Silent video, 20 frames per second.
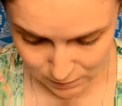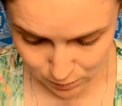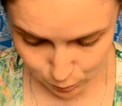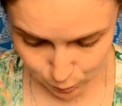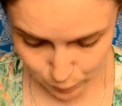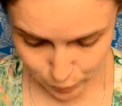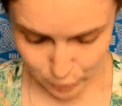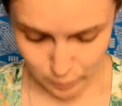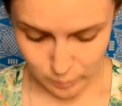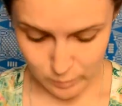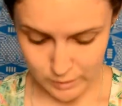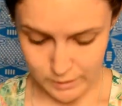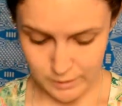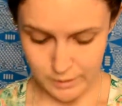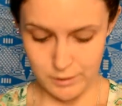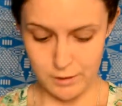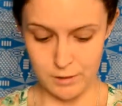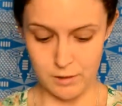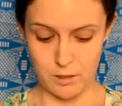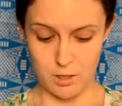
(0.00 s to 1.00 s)
which
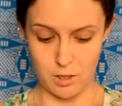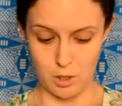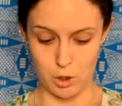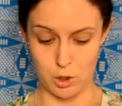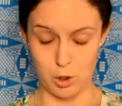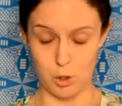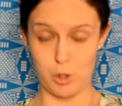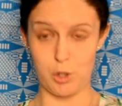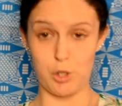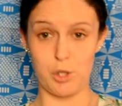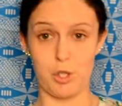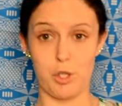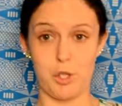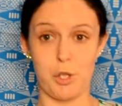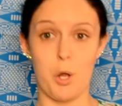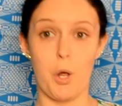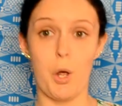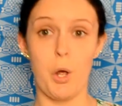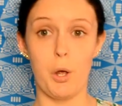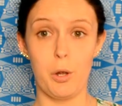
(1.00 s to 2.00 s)
was
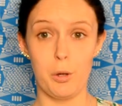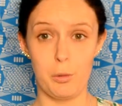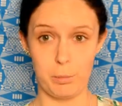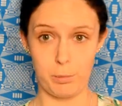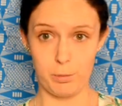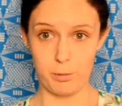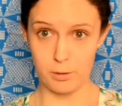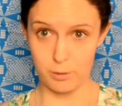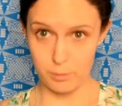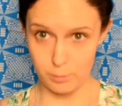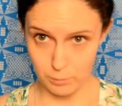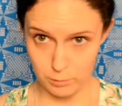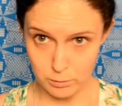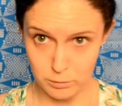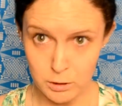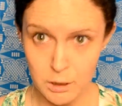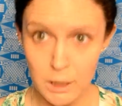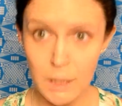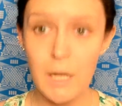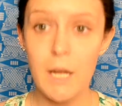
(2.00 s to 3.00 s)
super cool,